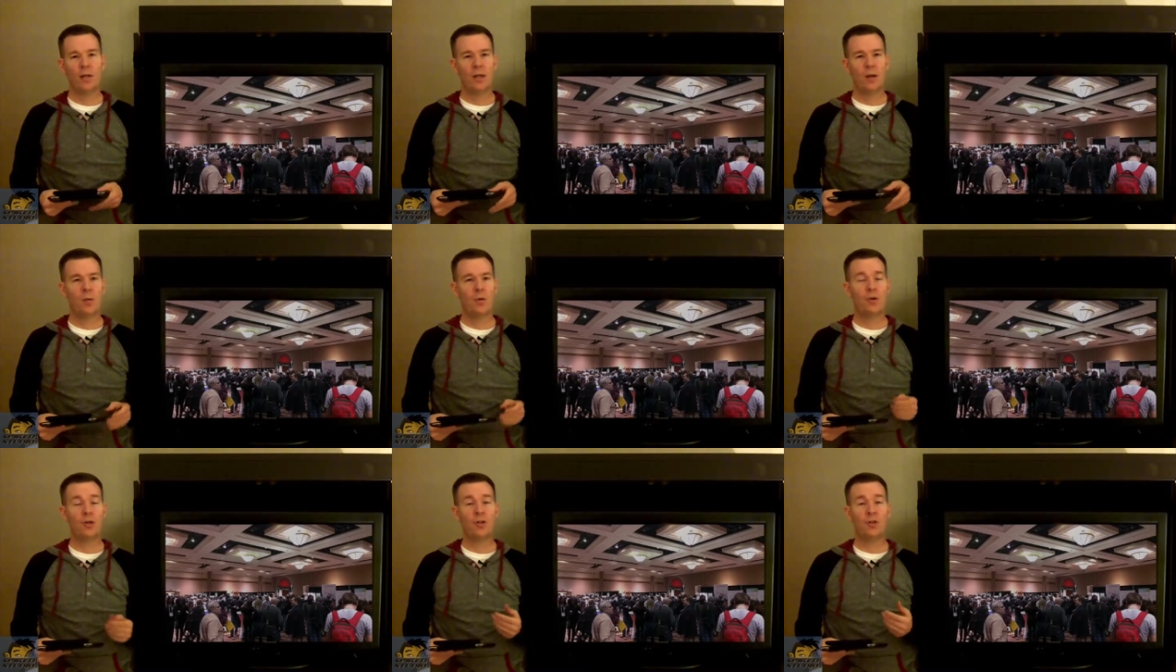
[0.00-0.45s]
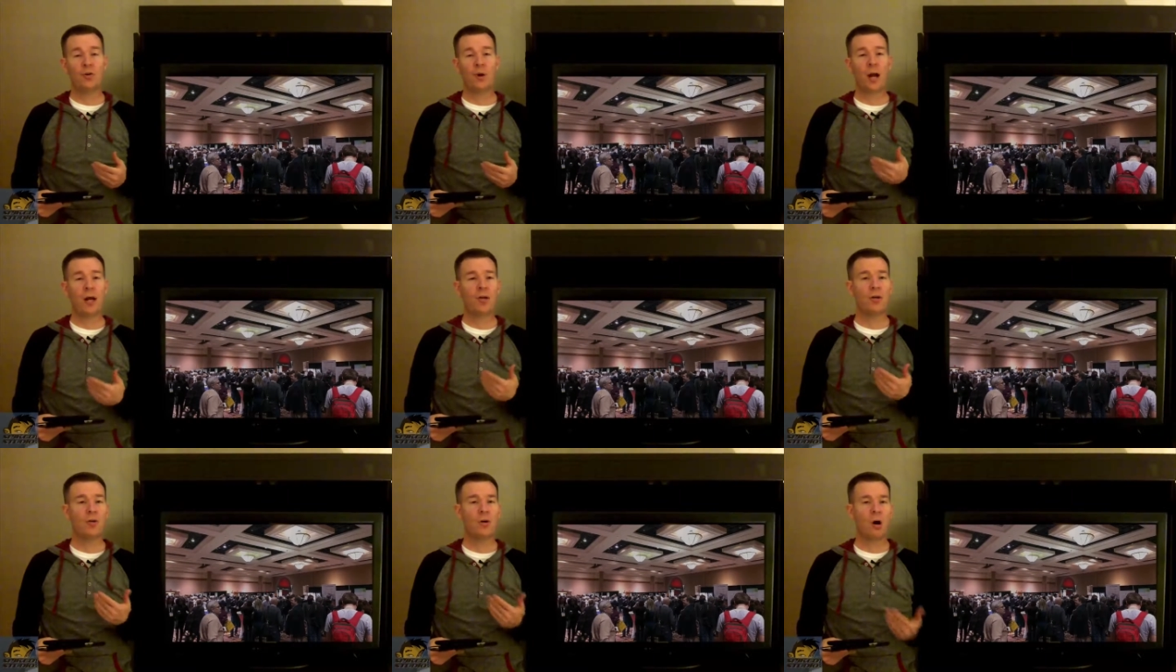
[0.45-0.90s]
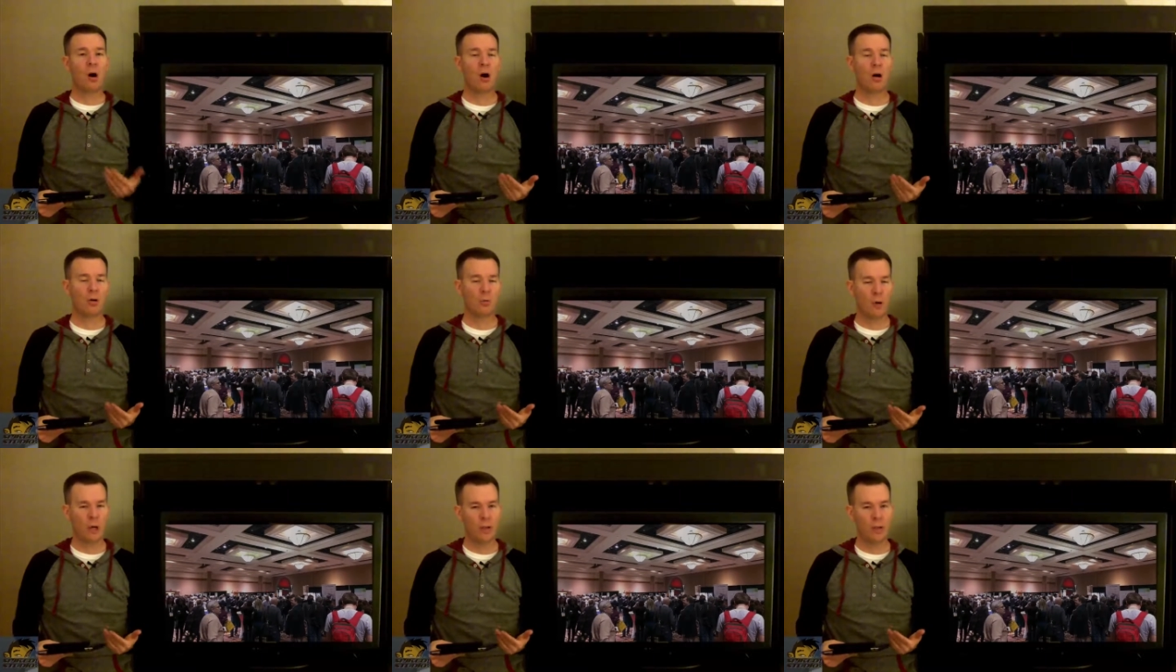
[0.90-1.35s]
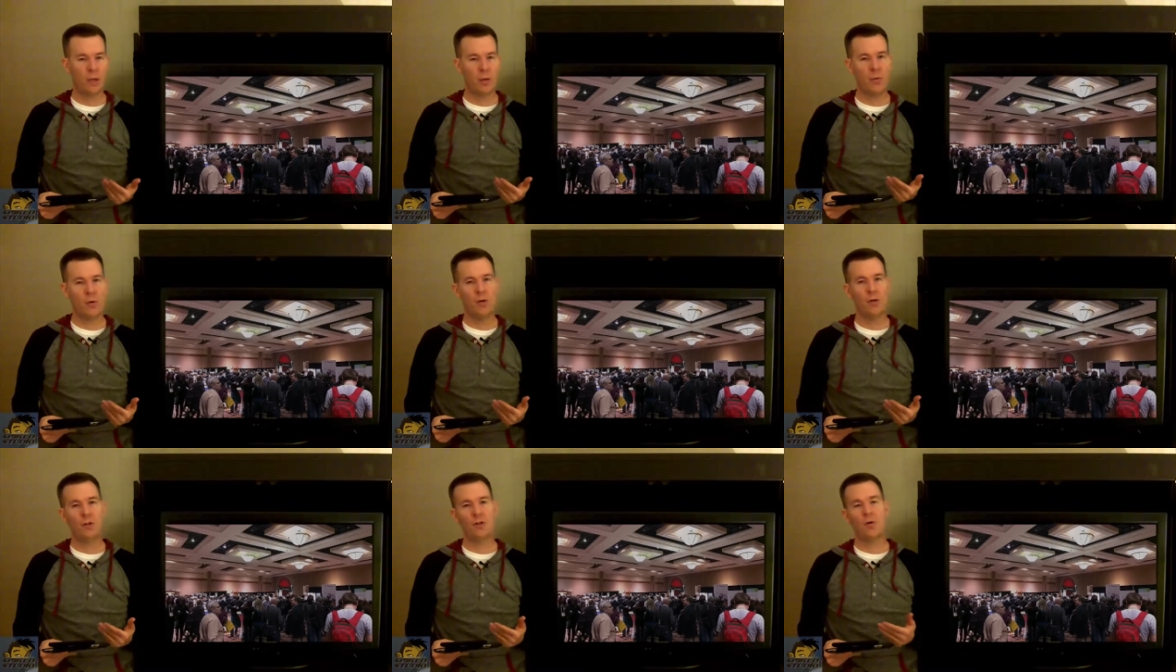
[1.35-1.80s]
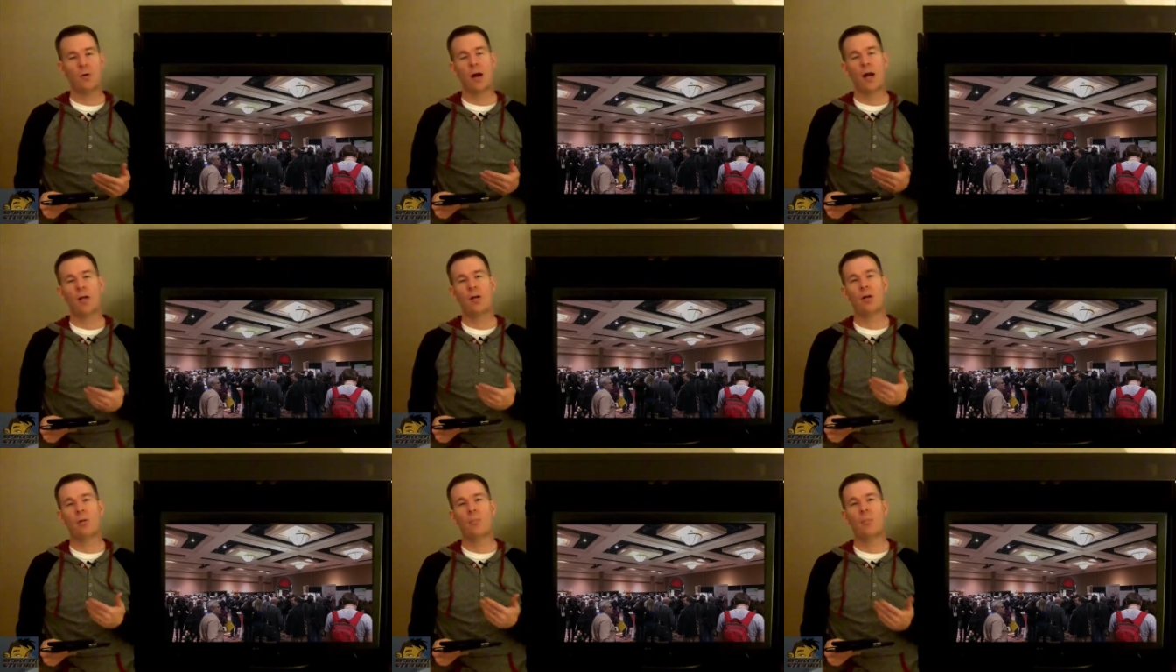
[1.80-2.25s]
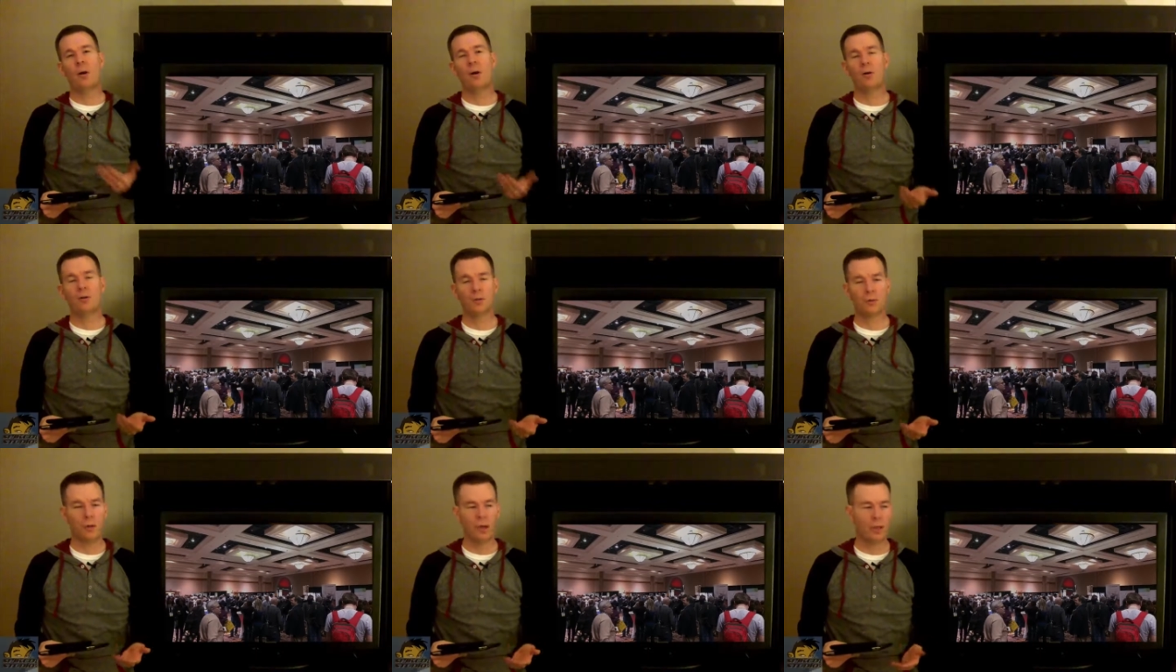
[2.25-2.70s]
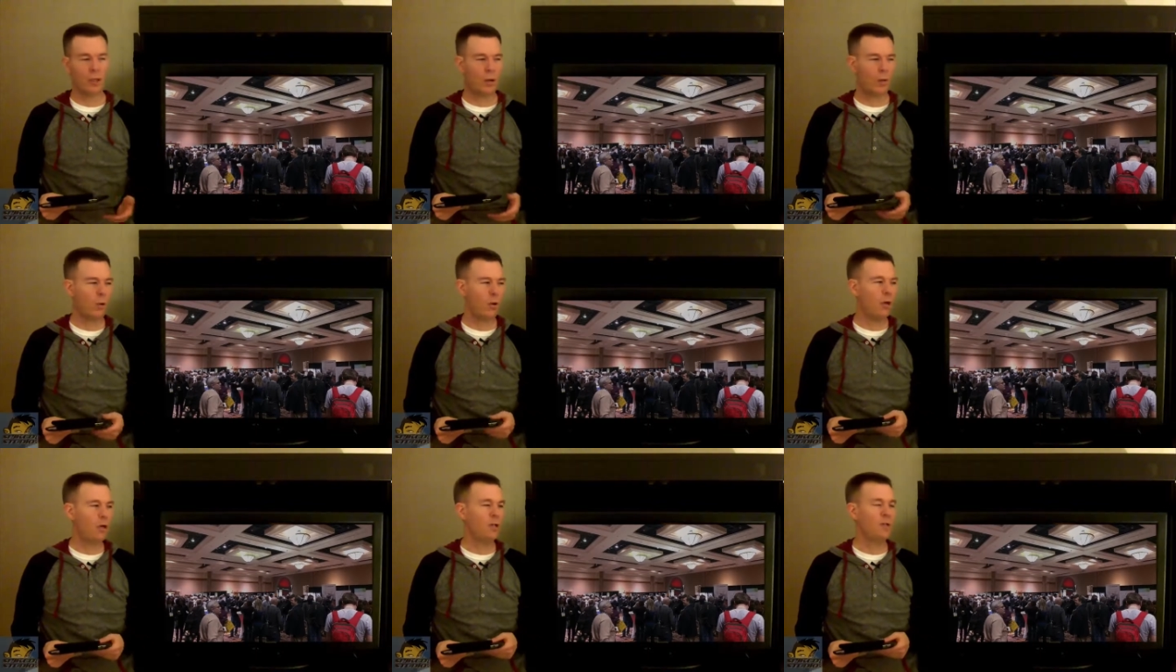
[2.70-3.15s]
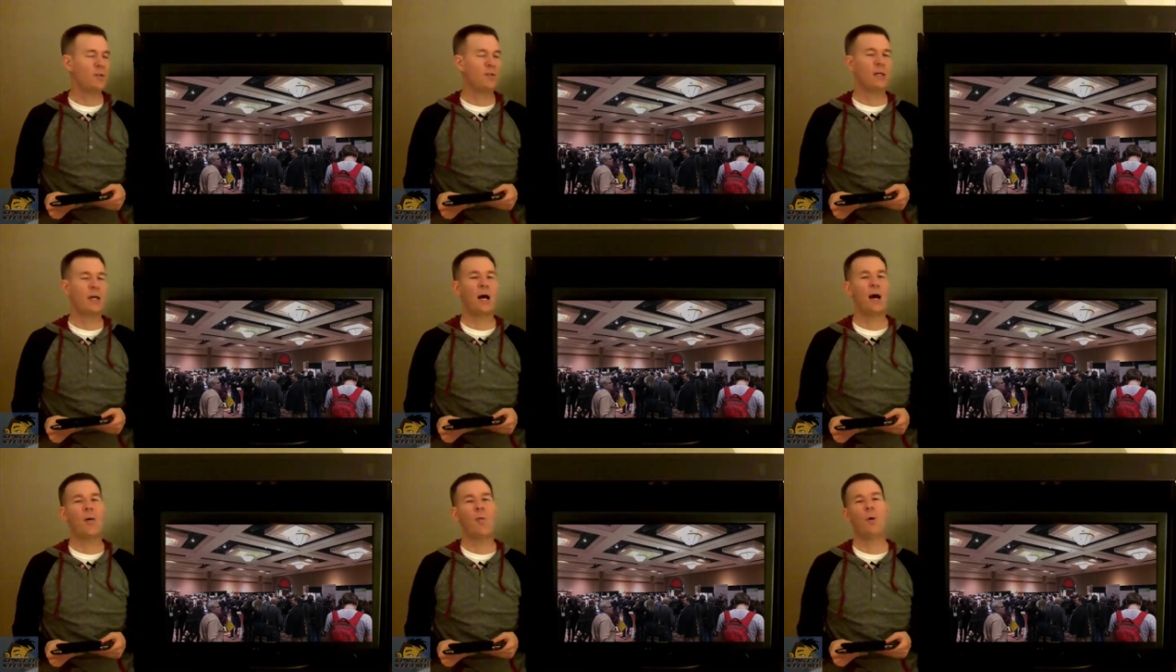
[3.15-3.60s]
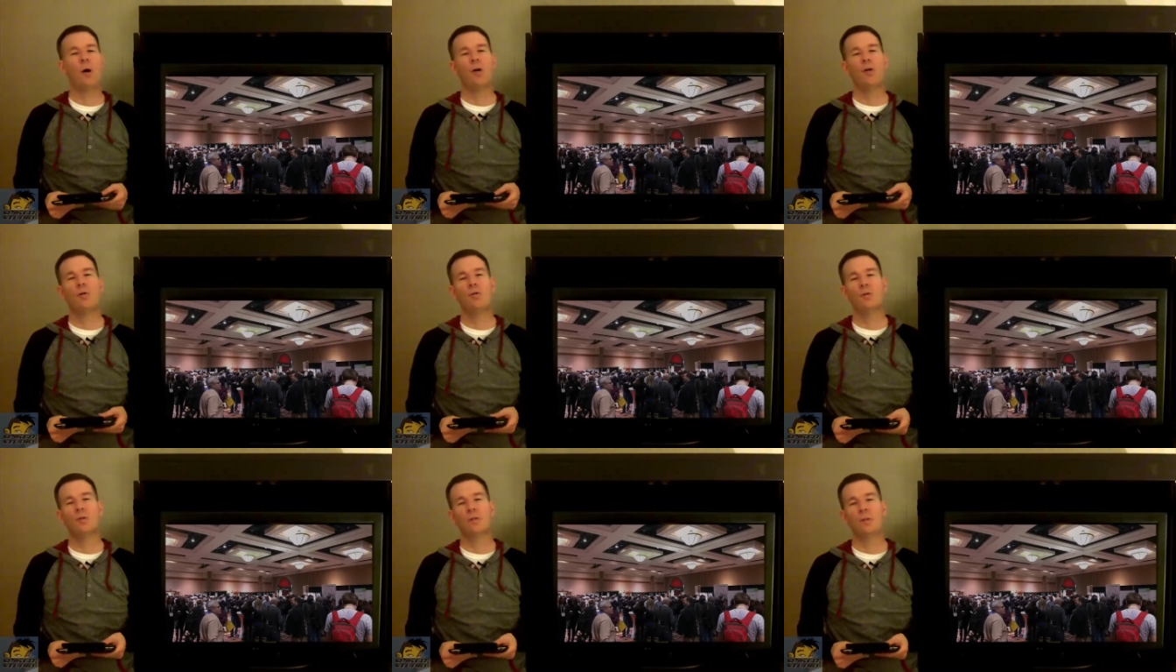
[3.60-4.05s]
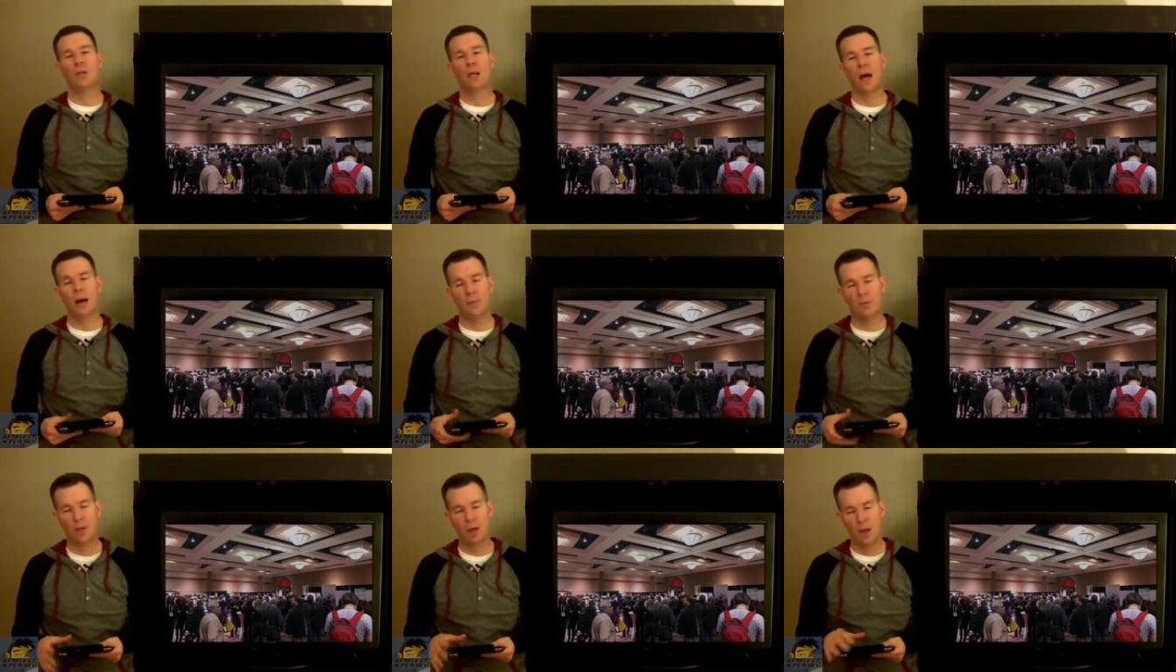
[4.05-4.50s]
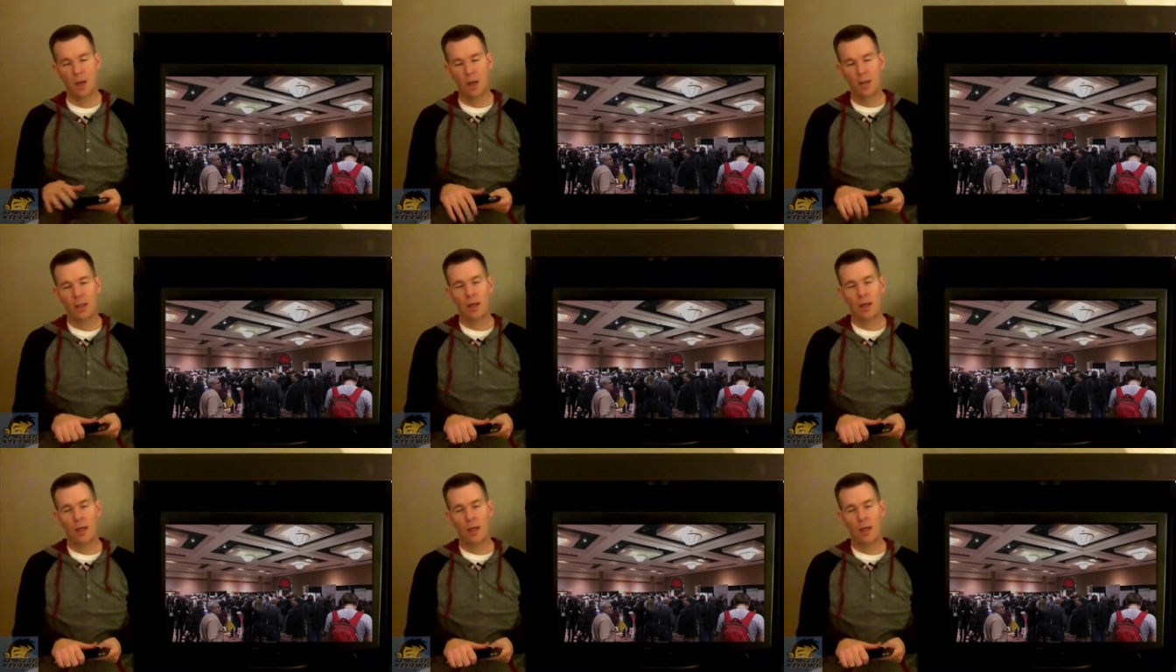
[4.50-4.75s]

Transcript: They wanted to track your heart rate. They wanted to track your pulse rate. They wanted to see how well you slept.